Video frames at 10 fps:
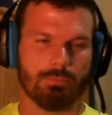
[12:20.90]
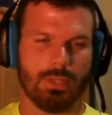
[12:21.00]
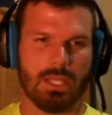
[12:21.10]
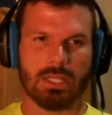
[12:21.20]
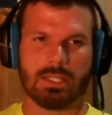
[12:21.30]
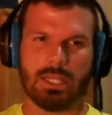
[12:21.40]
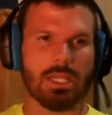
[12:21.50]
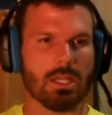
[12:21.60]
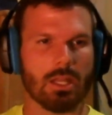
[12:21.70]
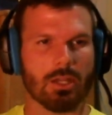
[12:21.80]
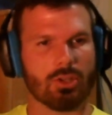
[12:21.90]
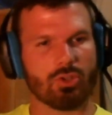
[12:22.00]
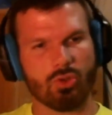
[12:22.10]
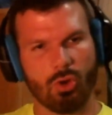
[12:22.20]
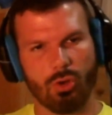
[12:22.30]
begin to eat
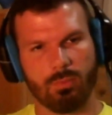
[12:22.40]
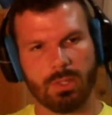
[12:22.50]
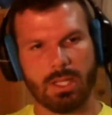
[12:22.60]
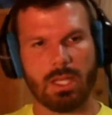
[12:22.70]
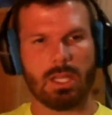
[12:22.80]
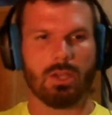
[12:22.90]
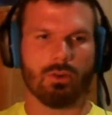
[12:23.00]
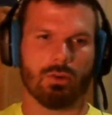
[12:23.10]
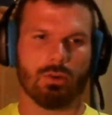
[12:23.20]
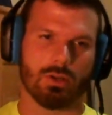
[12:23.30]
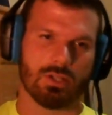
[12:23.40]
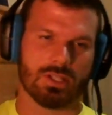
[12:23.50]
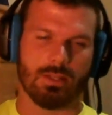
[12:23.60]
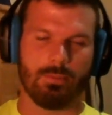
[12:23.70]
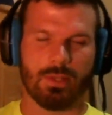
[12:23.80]
uncontrollably, or
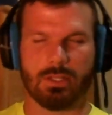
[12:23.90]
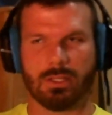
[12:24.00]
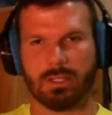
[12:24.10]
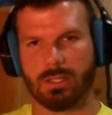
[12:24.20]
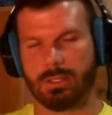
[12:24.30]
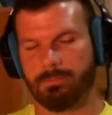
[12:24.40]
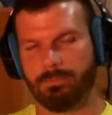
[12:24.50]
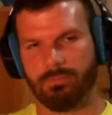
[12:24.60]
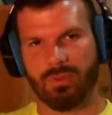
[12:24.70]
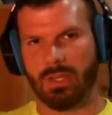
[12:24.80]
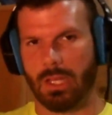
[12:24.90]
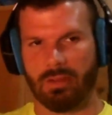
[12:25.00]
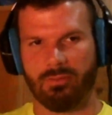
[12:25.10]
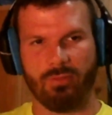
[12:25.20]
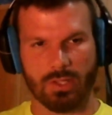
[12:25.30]
slip into
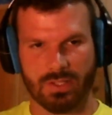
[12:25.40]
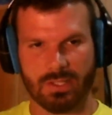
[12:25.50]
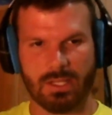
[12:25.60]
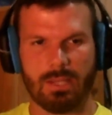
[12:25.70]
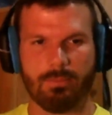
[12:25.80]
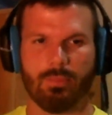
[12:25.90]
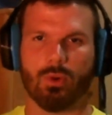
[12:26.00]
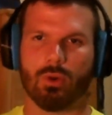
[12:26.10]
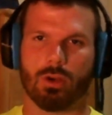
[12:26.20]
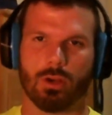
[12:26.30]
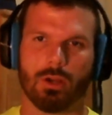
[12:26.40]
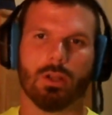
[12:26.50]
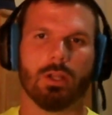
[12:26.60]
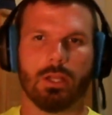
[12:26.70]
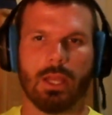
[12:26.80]
like fall asleep,
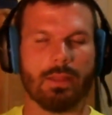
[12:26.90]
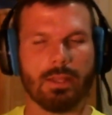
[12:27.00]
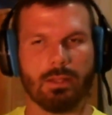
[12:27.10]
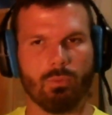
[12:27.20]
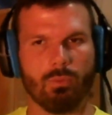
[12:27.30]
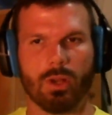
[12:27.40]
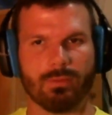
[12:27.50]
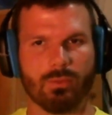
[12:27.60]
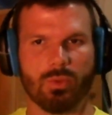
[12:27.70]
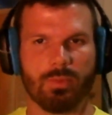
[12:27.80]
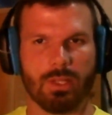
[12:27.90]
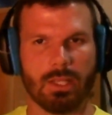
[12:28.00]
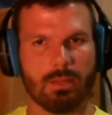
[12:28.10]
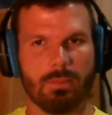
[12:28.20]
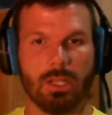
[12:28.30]
and then one of them would be
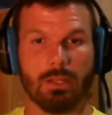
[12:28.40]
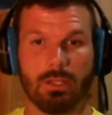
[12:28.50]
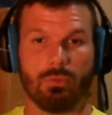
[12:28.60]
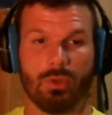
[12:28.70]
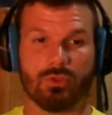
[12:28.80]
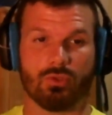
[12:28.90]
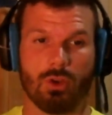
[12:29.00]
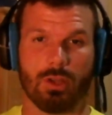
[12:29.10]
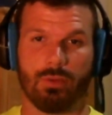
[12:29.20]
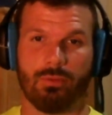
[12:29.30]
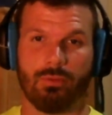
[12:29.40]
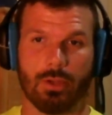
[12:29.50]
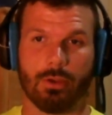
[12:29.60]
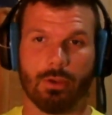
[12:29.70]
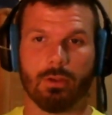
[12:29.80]
like immediately withdraw in
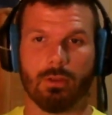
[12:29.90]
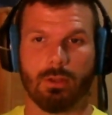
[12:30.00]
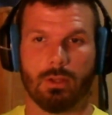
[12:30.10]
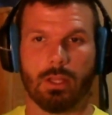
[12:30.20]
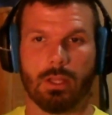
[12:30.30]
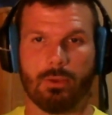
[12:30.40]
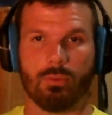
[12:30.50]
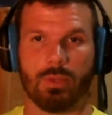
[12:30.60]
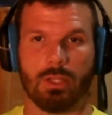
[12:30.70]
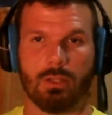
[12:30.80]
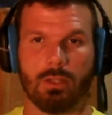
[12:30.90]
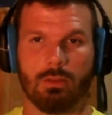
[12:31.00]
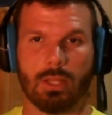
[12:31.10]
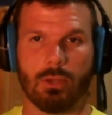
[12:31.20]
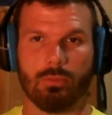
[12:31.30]
fear, and that would be
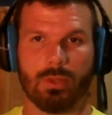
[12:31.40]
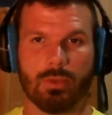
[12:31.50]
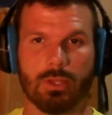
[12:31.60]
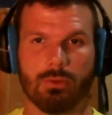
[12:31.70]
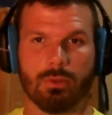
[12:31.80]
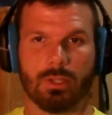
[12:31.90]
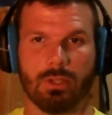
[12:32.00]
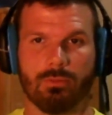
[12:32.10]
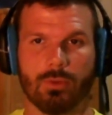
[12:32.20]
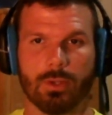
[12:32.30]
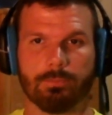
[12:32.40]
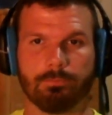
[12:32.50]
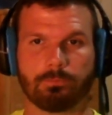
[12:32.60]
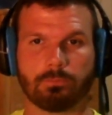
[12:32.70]
what you were looking for.